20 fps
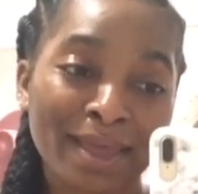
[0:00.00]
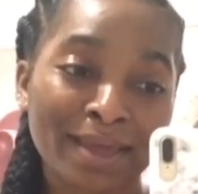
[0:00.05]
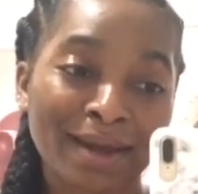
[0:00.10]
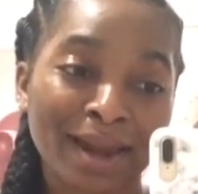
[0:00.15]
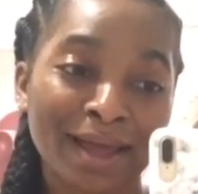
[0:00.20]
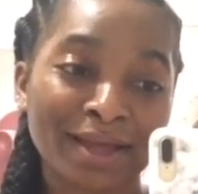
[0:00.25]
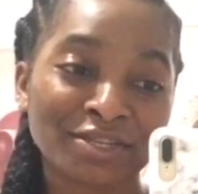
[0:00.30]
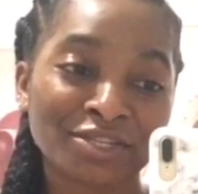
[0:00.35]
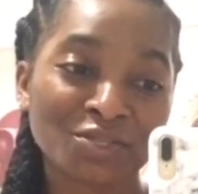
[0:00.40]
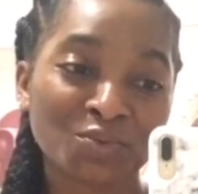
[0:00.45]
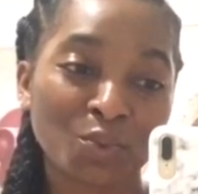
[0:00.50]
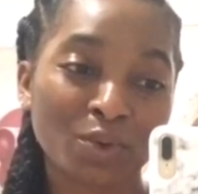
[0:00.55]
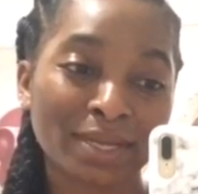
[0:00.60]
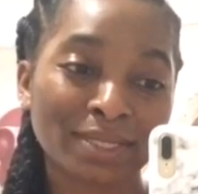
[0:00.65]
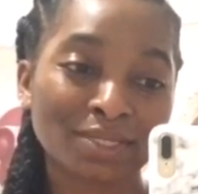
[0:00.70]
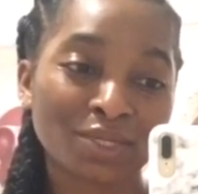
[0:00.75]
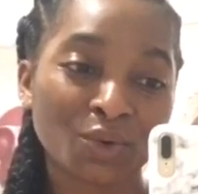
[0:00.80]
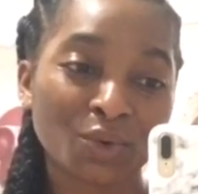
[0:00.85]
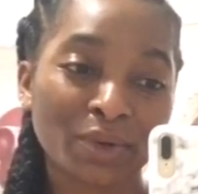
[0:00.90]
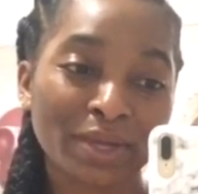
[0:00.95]
and I just
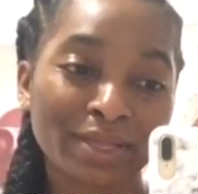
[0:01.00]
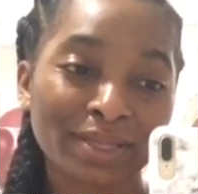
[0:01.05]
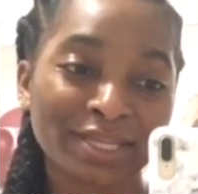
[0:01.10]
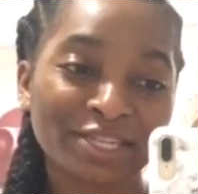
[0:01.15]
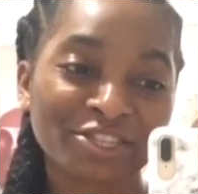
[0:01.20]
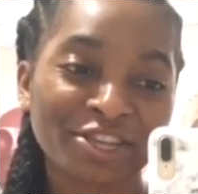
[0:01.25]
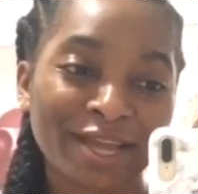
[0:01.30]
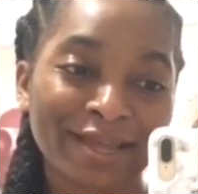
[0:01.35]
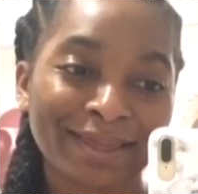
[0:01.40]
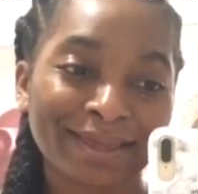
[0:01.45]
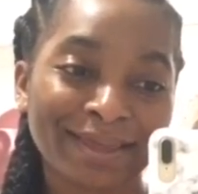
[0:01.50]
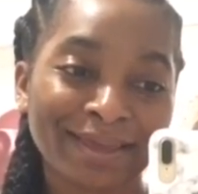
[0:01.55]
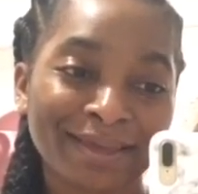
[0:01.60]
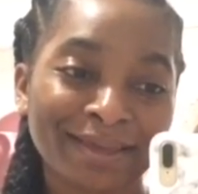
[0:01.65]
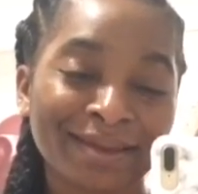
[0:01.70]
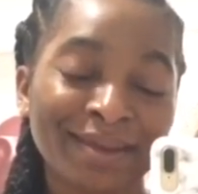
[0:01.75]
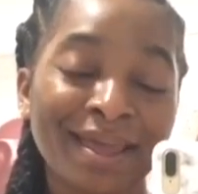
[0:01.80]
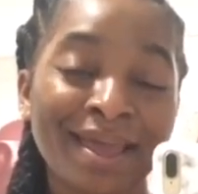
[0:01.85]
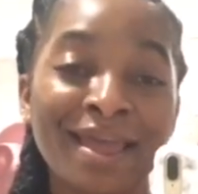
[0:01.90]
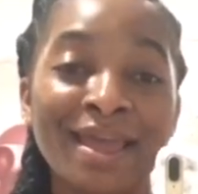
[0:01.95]
wanted to quickly check
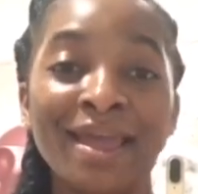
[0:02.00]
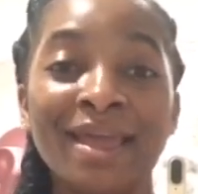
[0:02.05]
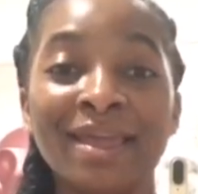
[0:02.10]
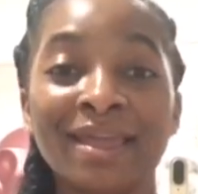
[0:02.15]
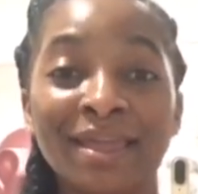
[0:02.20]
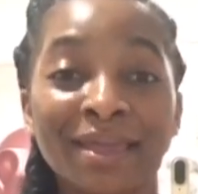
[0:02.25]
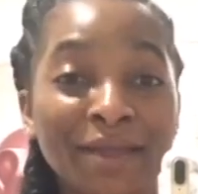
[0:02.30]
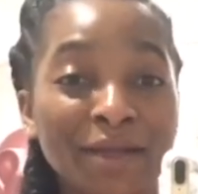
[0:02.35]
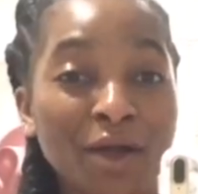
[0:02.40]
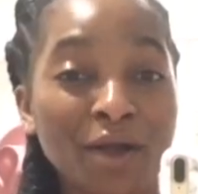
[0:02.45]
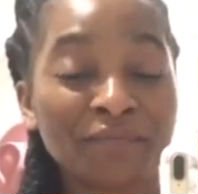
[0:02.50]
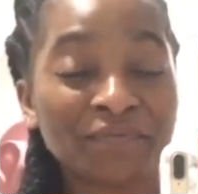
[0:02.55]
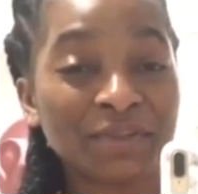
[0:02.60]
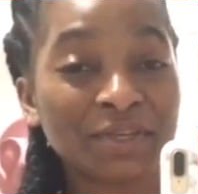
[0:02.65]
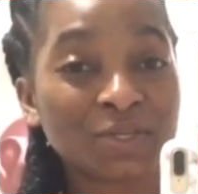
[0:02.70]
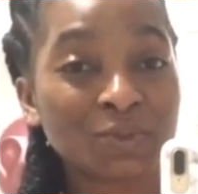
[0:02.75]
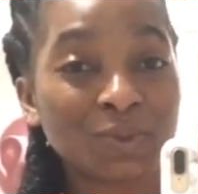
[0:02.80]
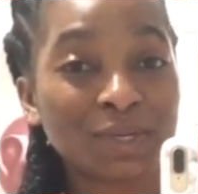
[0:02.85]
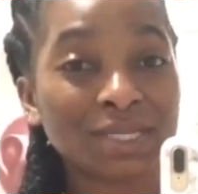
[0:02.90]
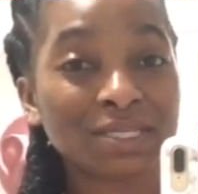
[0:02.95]
in, kick off
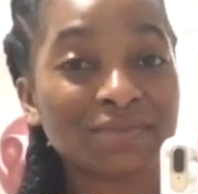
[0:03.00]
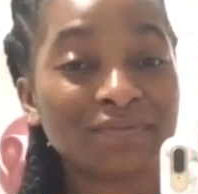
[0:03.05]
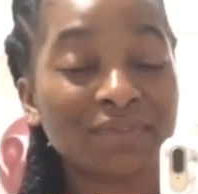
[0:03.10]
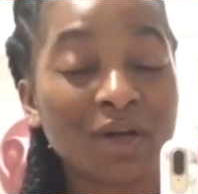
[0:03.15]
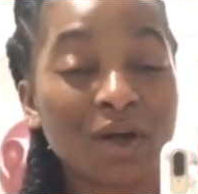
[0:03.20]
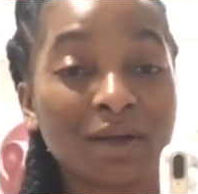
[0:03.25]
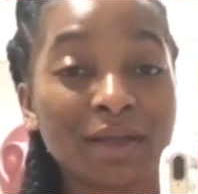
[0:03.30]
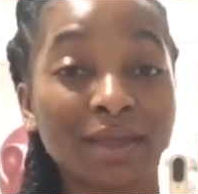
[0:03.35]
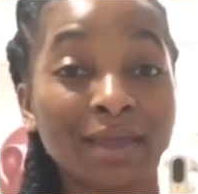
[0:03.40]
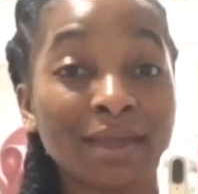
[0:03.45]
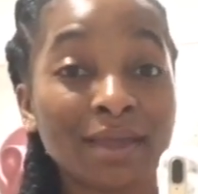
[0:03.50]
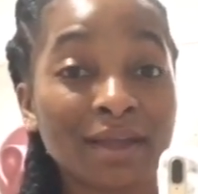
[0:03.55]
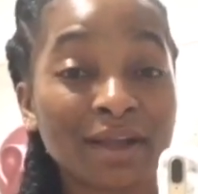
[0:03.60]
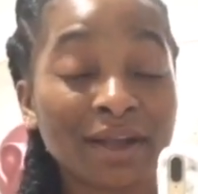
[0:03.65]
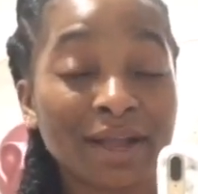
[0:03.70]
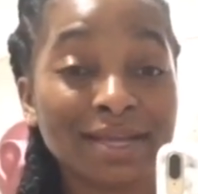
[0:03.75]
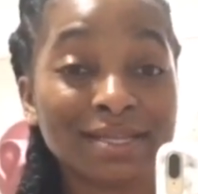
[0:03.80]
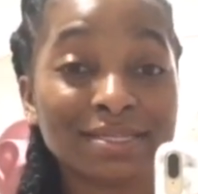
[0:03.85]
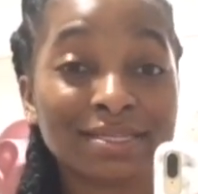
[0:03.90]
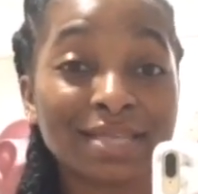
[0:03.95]
this week's vlog here
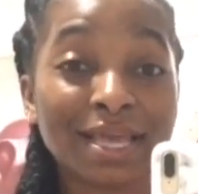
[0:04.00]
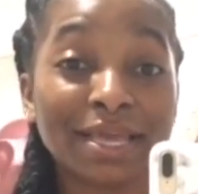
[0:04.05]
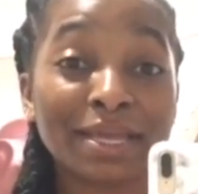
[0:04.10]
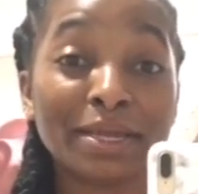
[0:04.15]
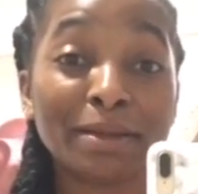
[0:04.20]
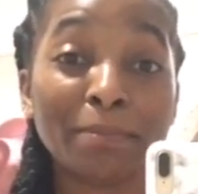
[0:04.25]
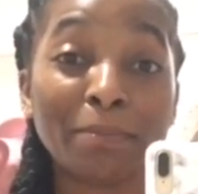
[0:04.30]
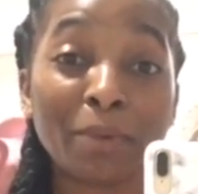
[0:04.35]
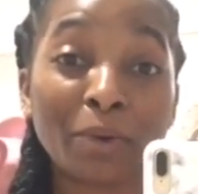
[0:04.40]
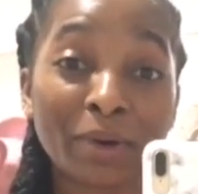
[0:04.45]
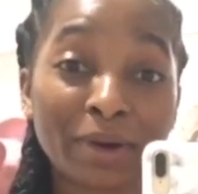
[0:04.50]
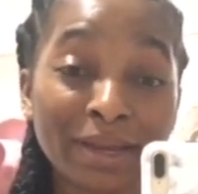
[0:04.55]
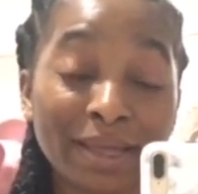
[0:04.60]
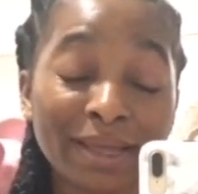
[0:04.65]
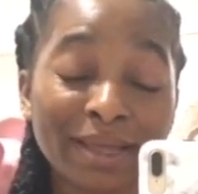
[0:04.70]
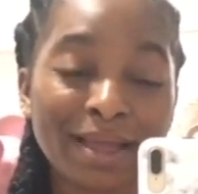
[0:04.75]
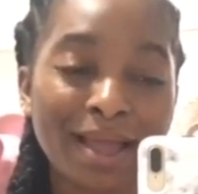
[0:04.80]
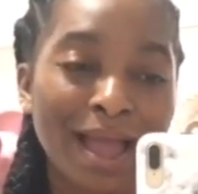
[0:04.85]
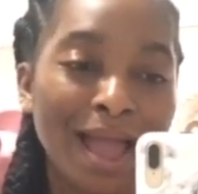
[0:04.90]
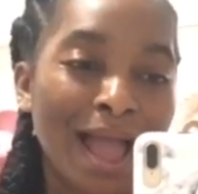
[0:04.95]
and say good
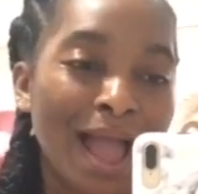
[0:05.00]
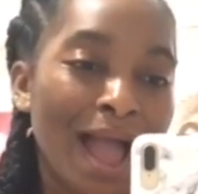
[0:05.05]
morning.